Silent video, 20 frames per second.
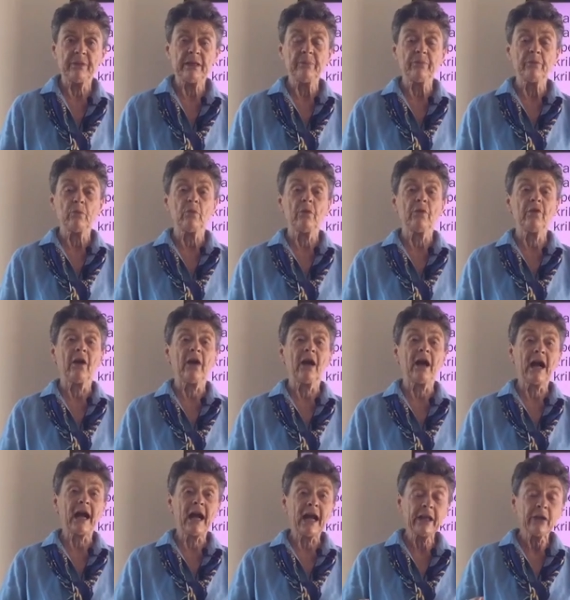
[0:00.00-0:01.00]
people with
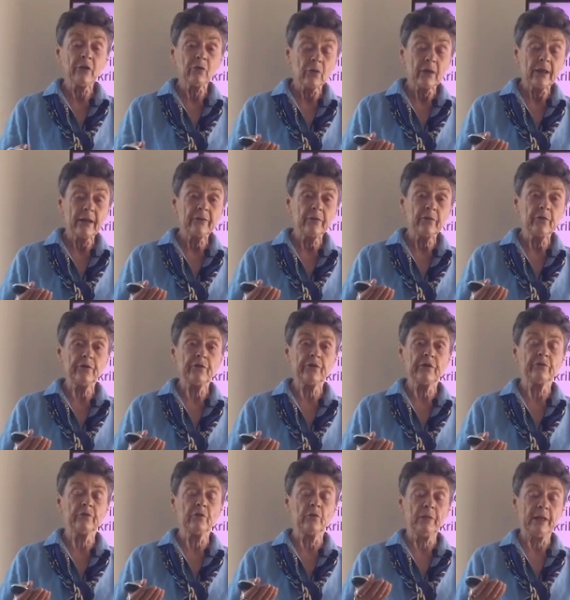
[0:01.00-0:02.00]
higher levels
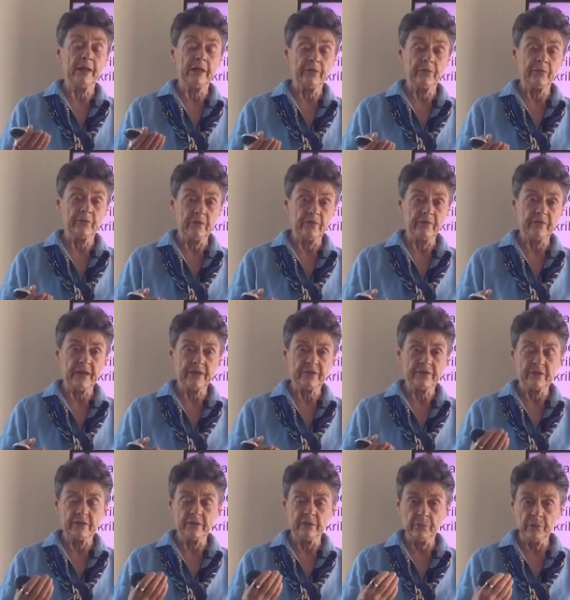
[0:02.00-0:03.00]
of omega-3
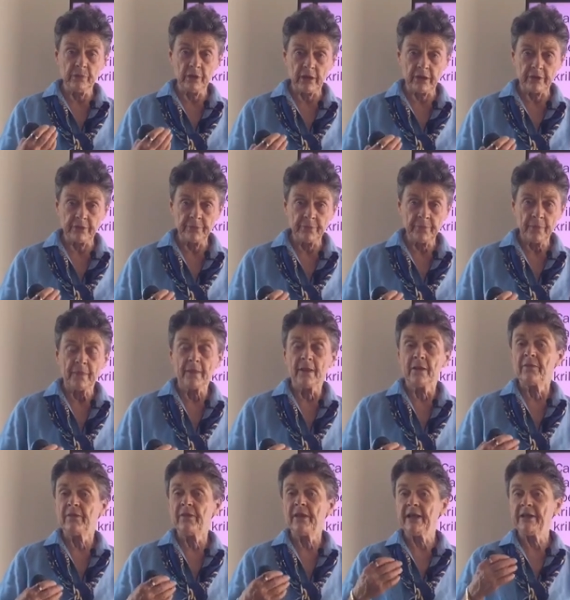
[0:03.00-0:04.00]
fats in the blood,
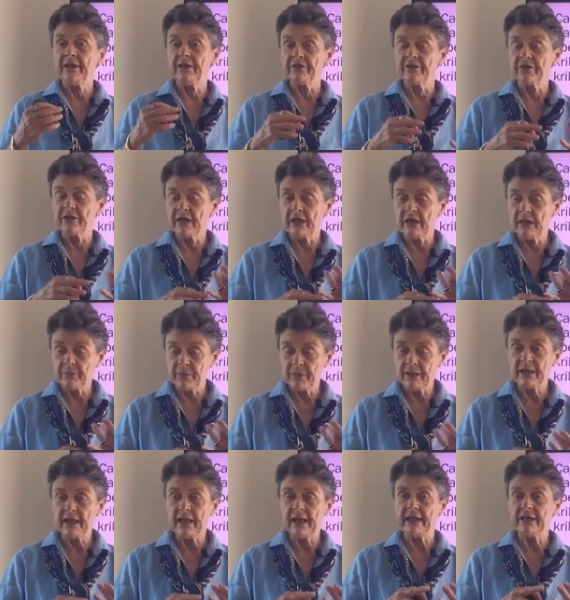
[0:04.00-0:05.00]
that is
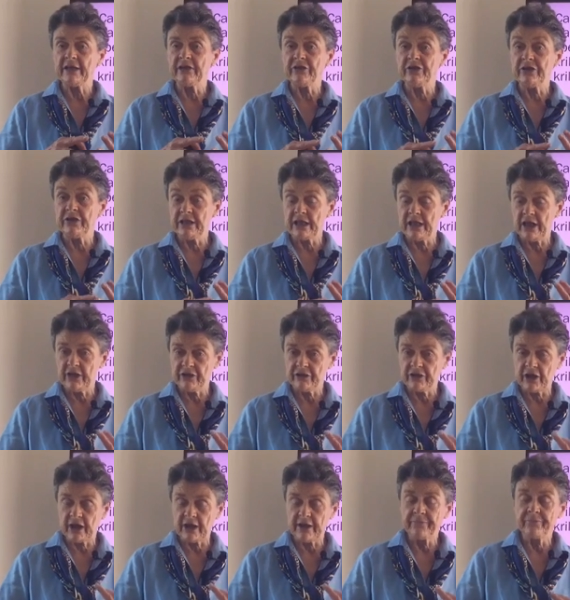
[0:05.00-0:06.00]
EPA and
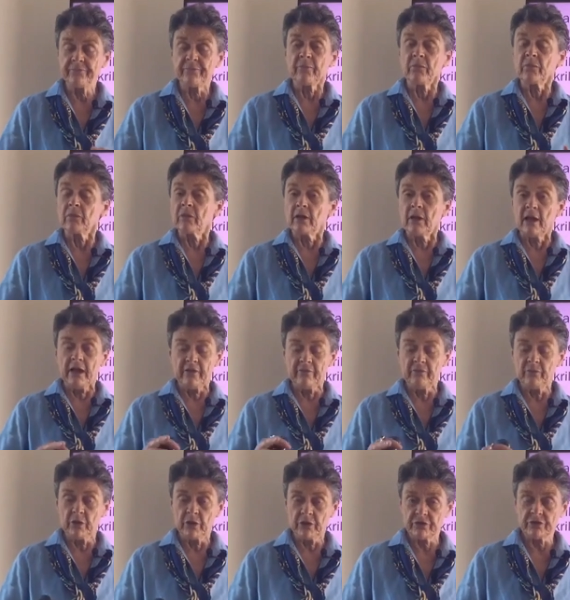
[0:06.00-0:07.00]
DHA,
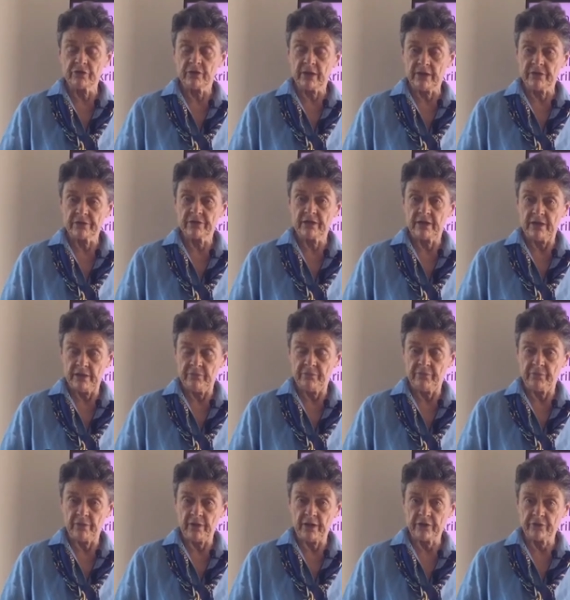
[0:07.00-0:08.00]
have much less
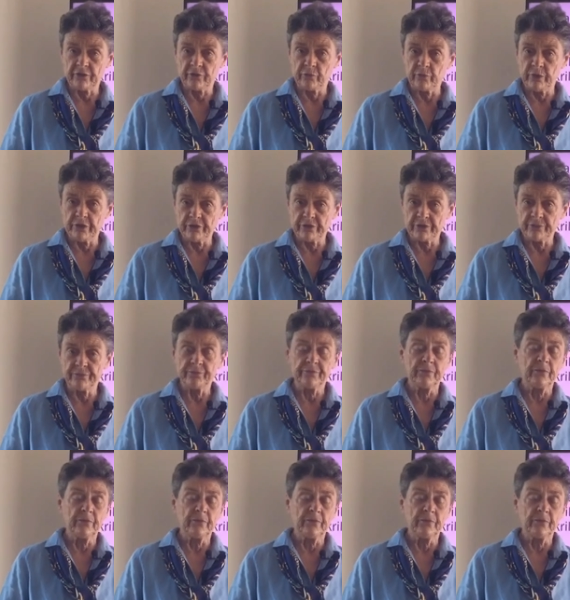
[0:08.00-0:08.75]
hip fracture risk